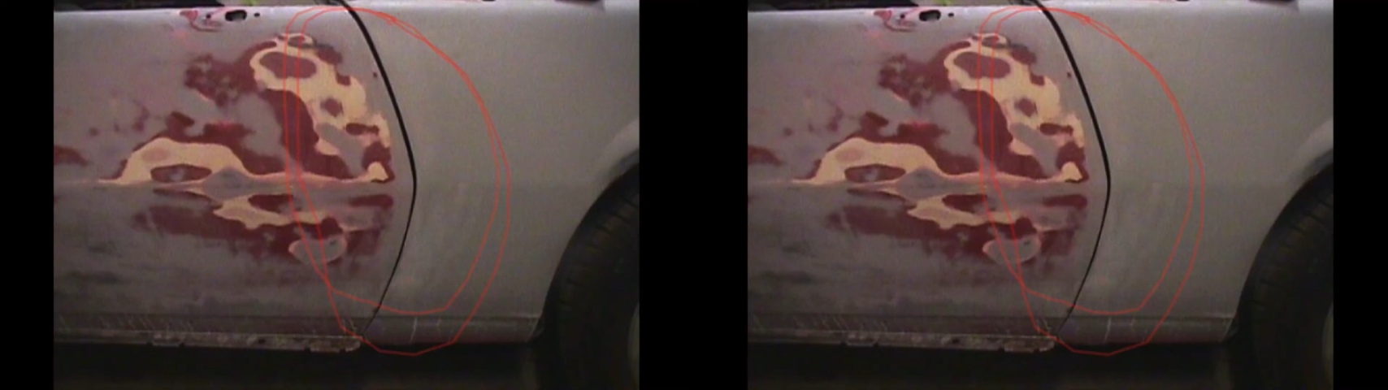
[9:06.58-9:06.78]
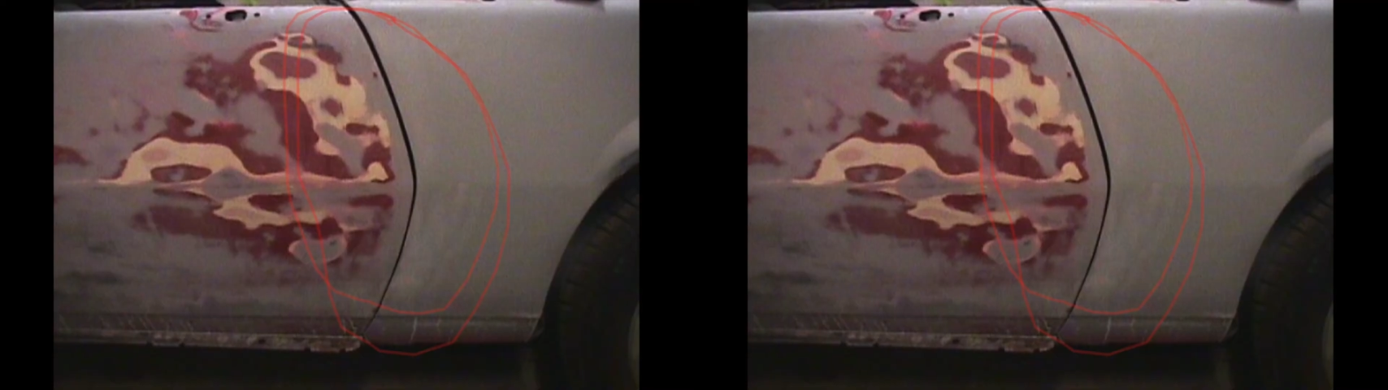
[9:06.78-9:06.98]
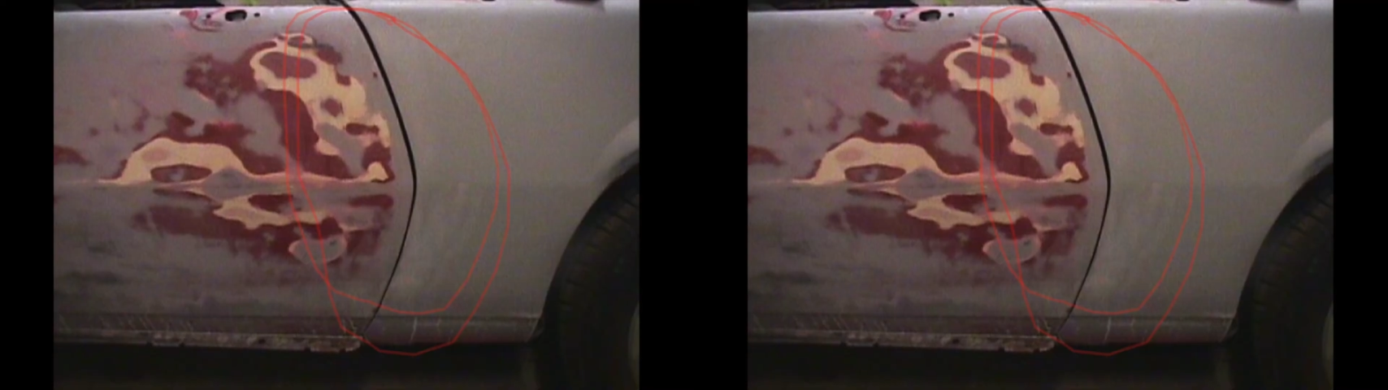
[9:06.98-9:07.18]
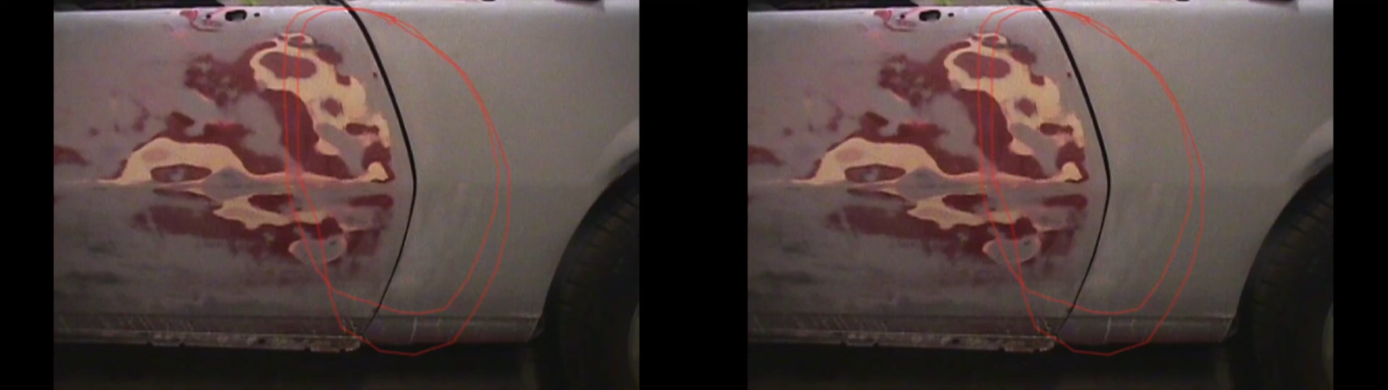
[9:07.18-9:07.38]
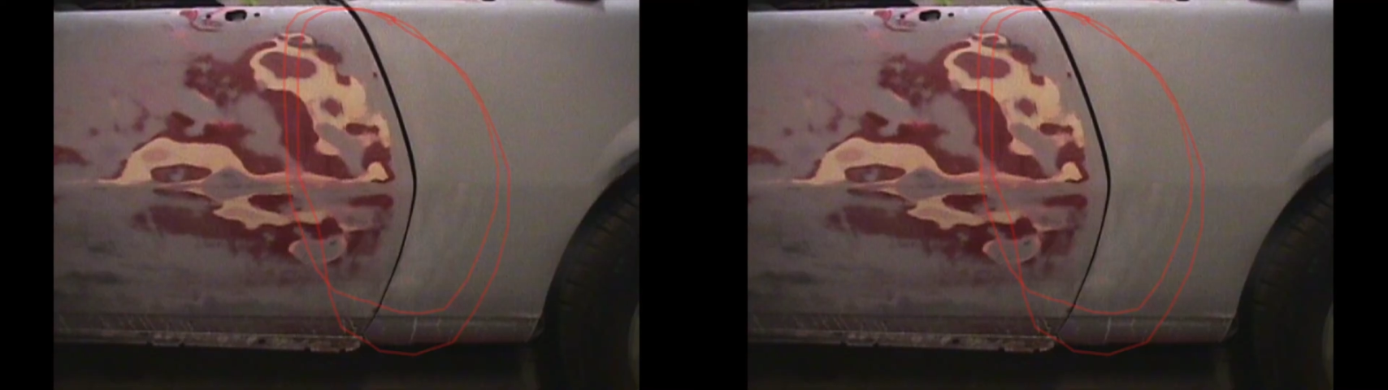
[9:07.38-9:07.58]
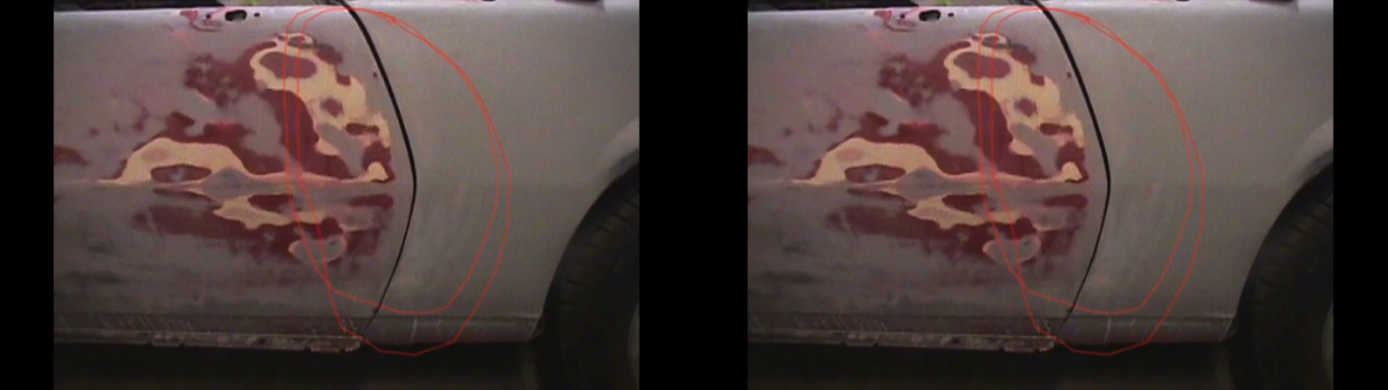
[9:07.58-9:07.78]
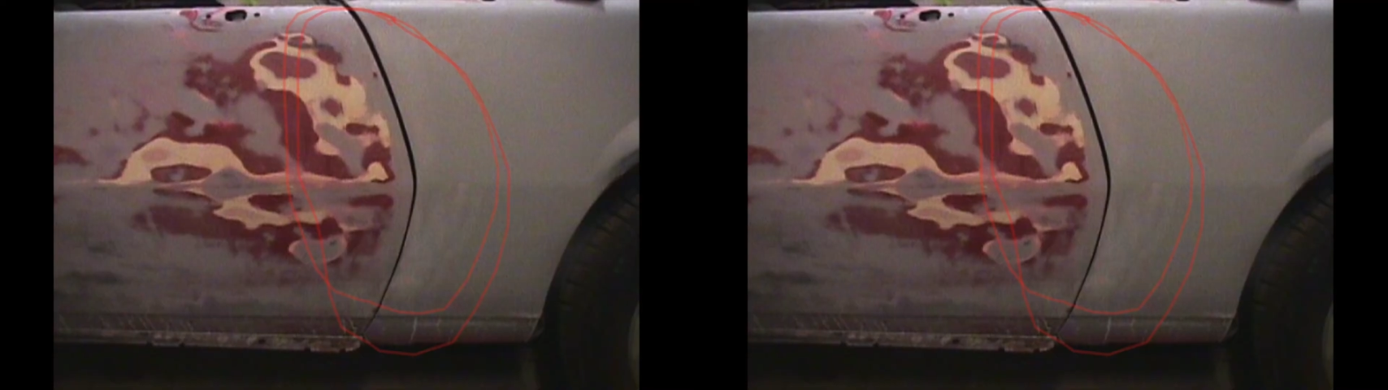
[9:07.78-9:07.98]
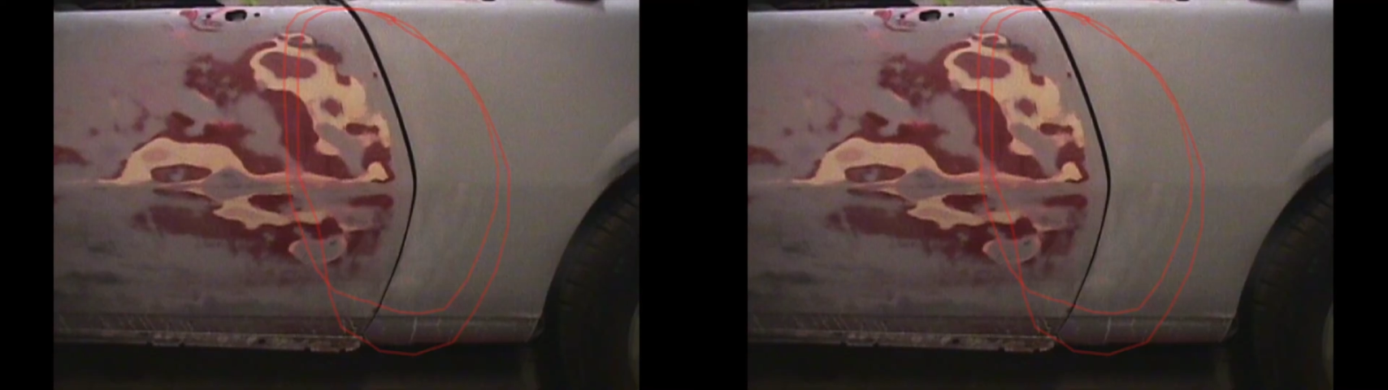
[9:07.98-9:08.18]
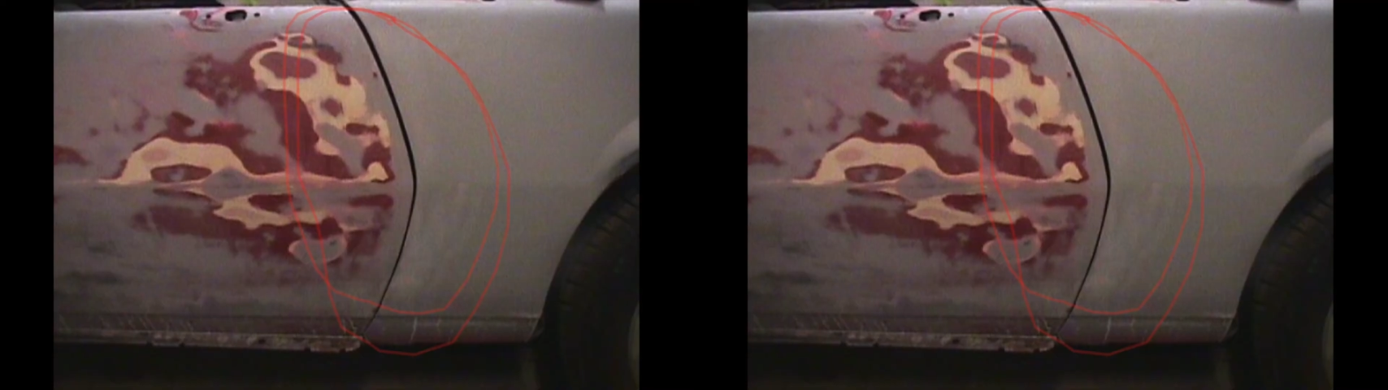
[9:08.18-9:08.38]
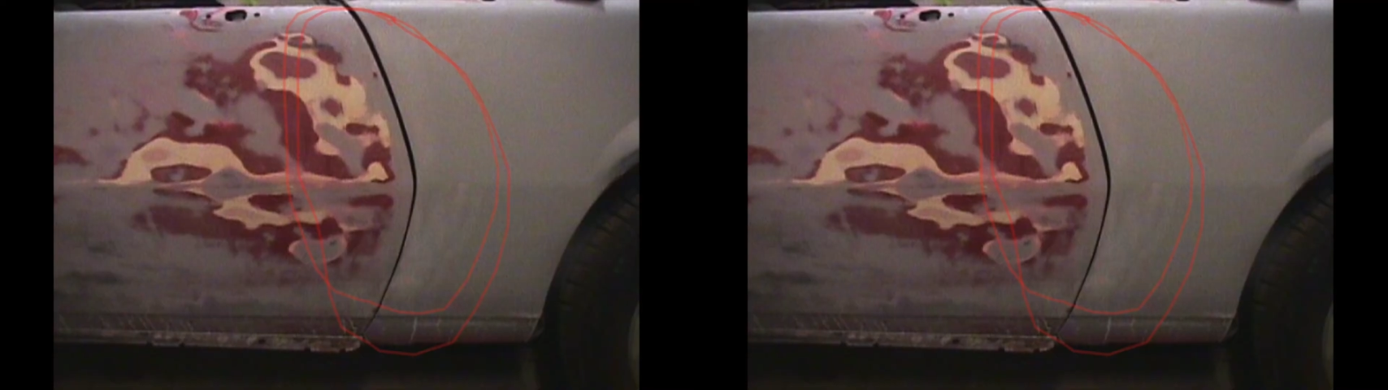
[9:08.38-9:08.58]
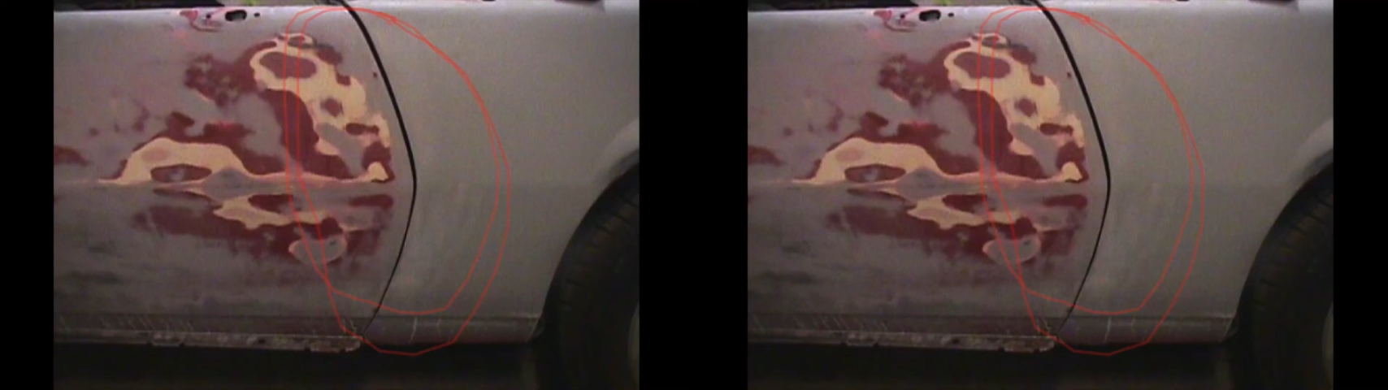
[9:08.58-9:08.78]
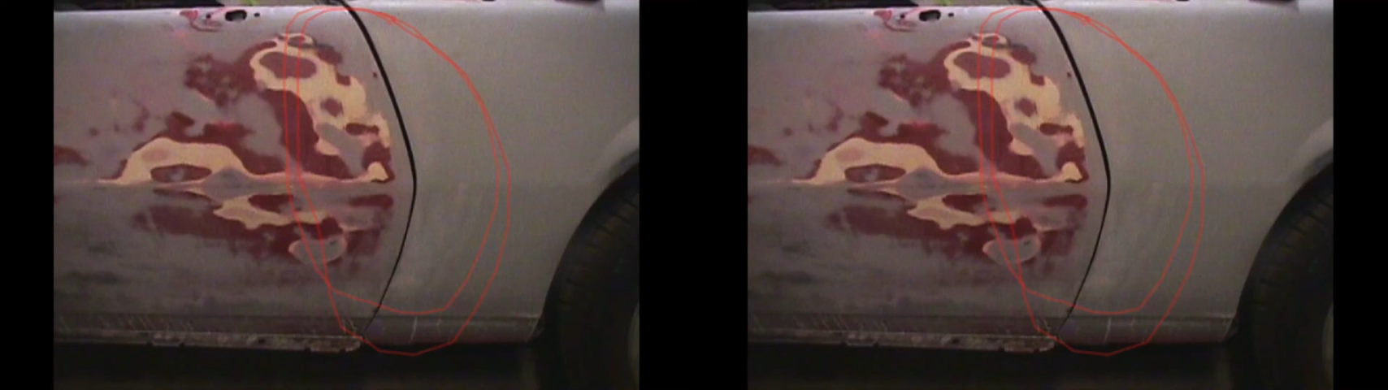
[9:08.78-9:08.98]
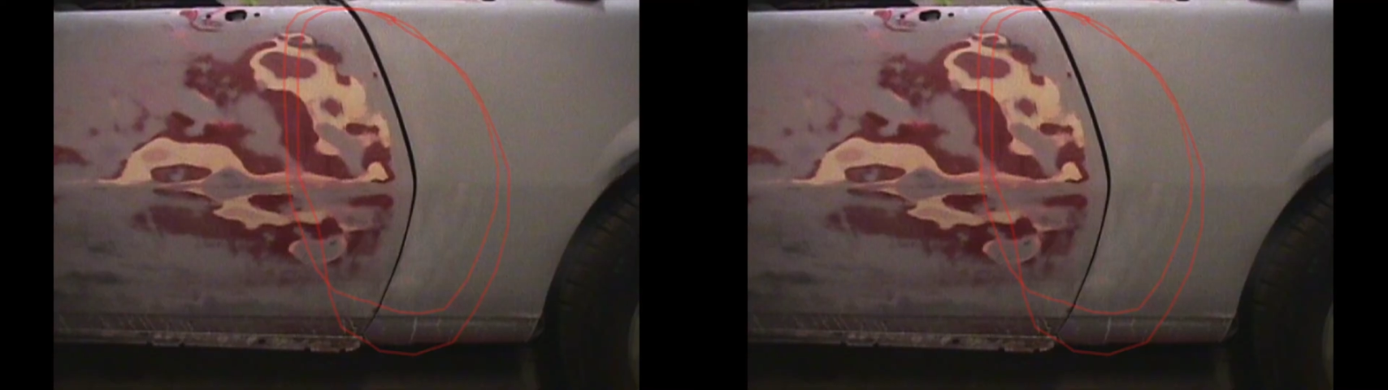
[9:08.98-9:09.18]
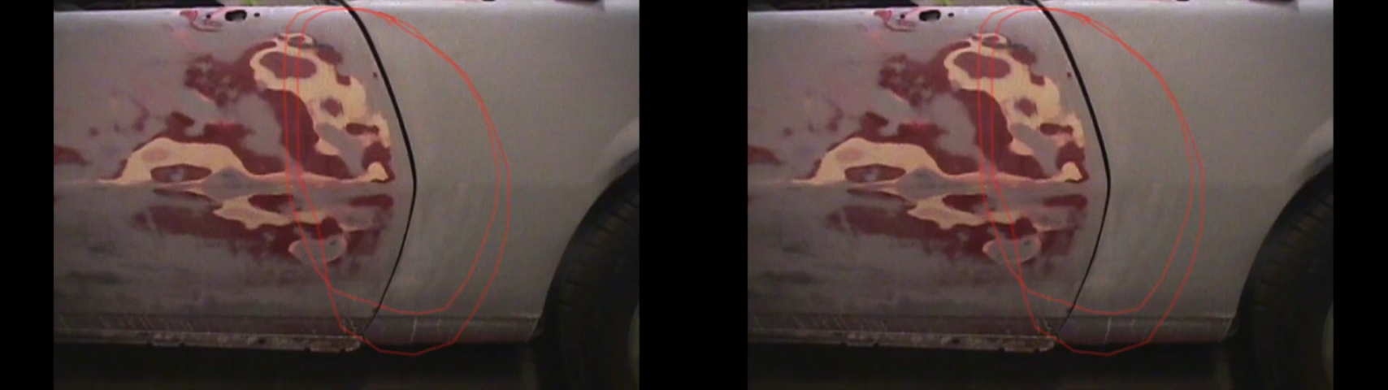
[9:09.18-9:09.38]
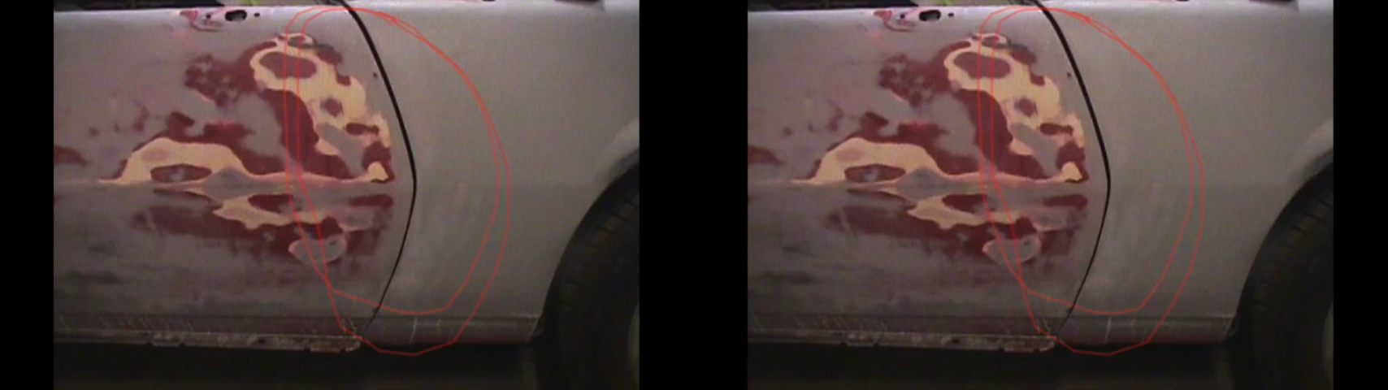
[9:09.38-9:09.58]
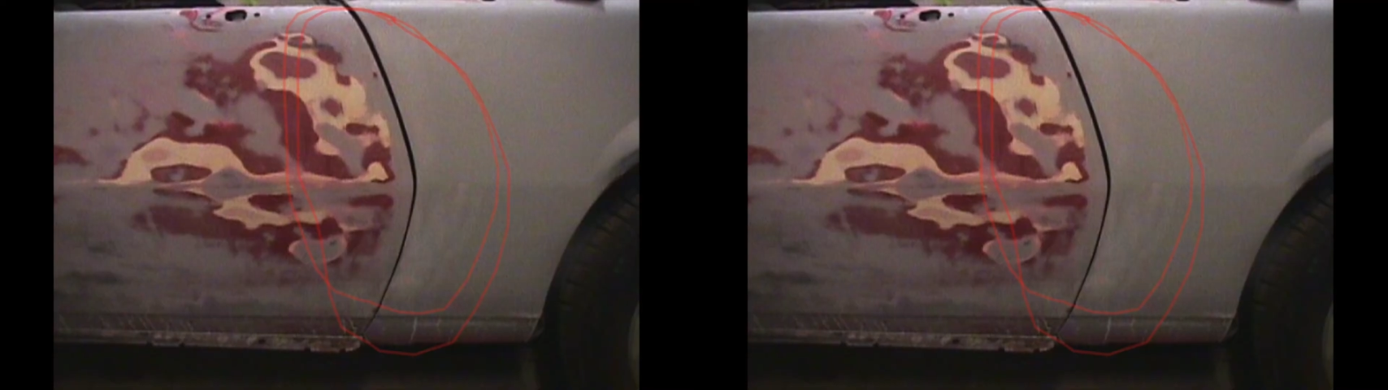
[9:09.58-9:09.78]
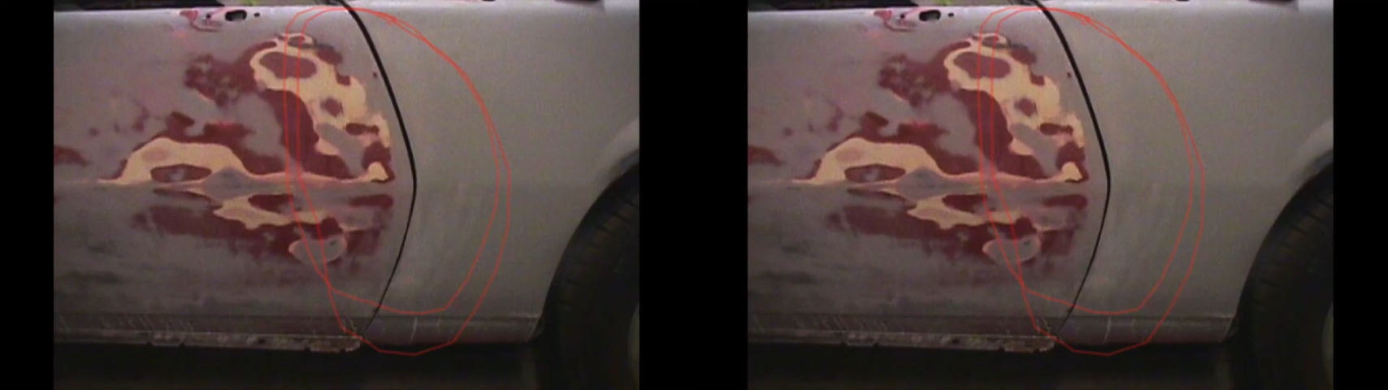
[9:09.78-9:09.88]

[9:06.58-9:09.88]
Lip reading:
[unreadable: no face in view]